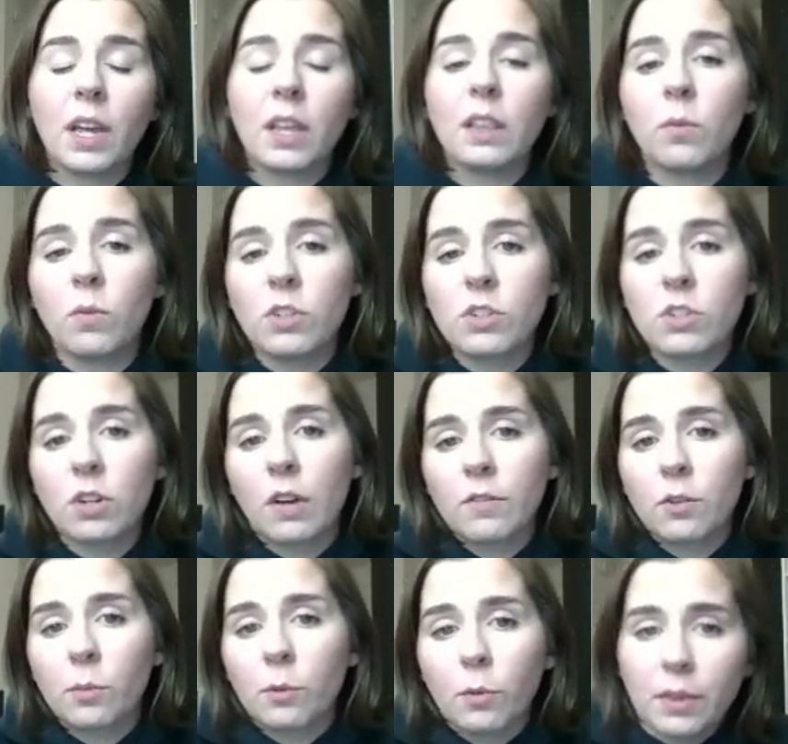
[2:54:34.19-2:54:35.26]
And then once you're
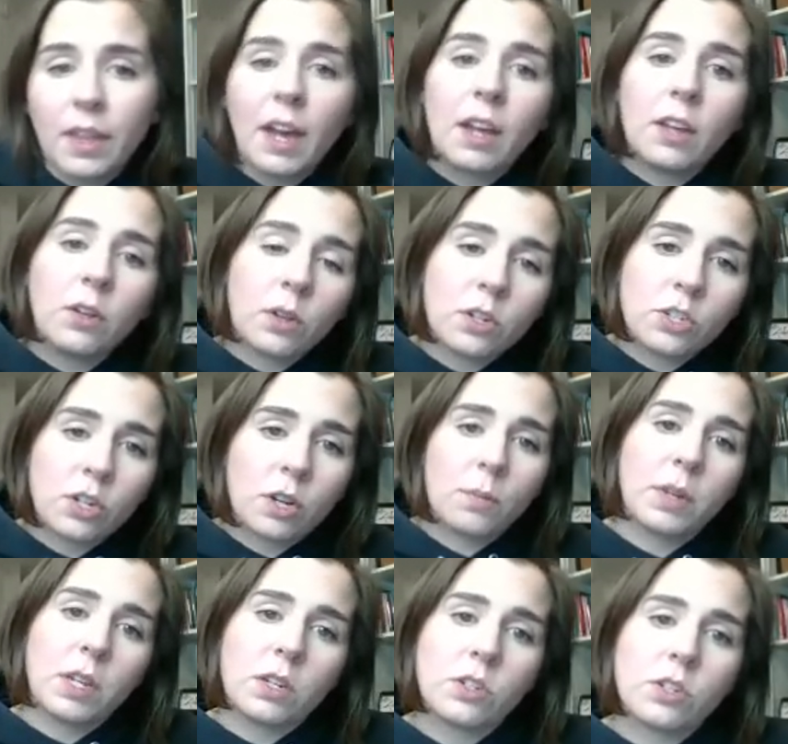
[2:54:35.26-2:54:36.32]
comfortable with that, you can jump
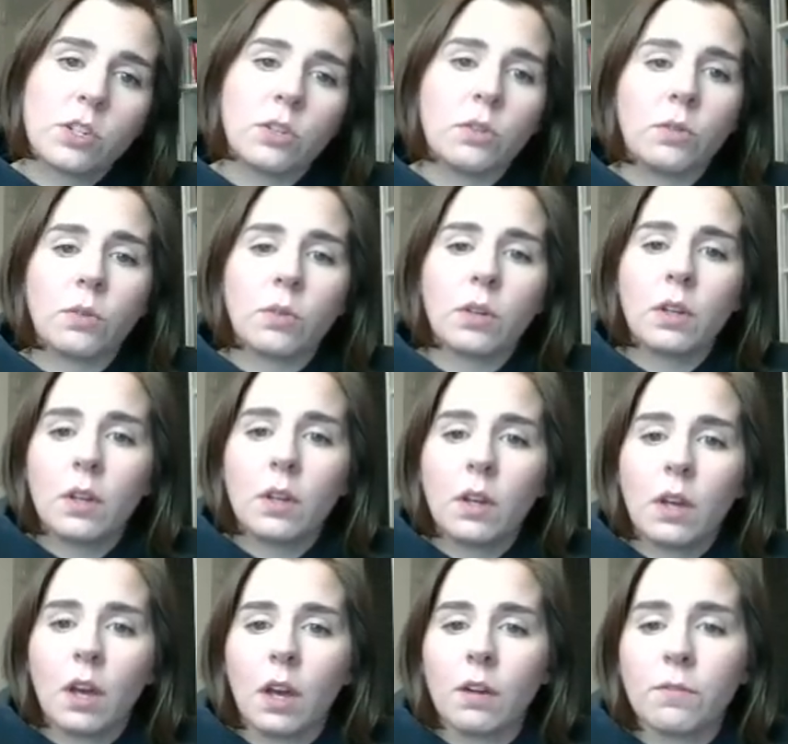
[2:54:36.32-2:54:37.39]
into
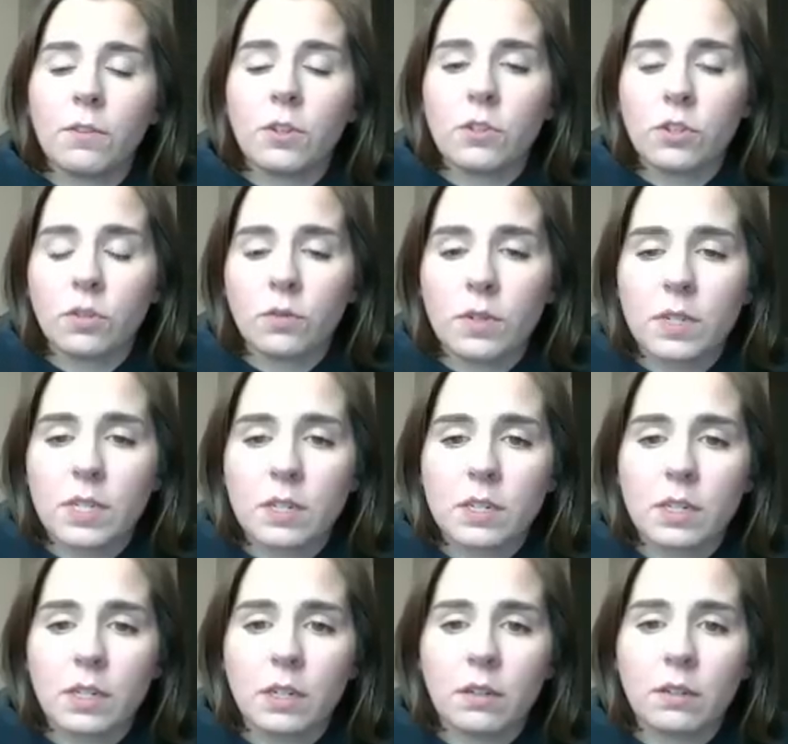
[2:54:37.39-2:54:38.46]

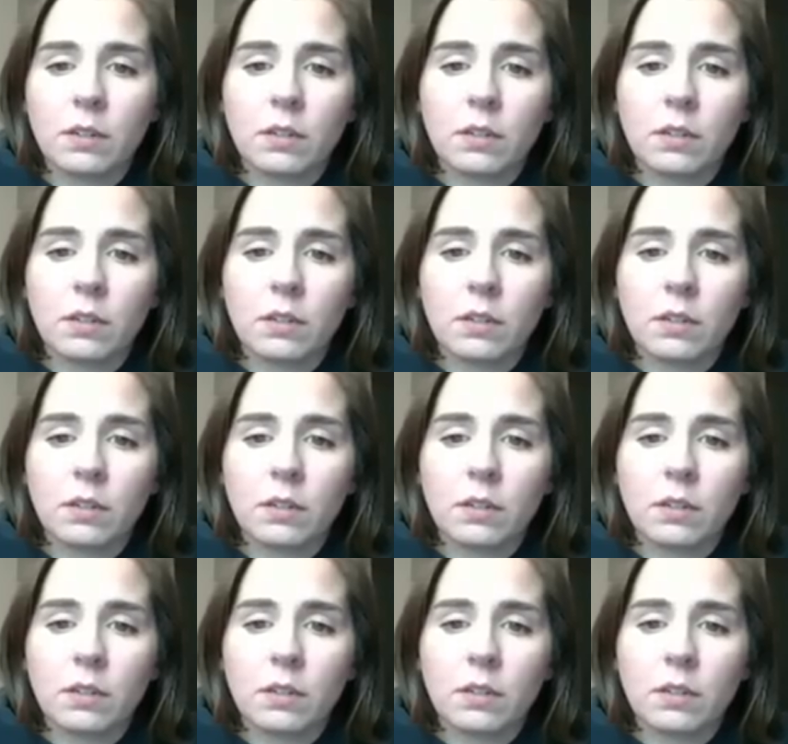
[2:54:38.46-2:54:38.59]
Fusion360.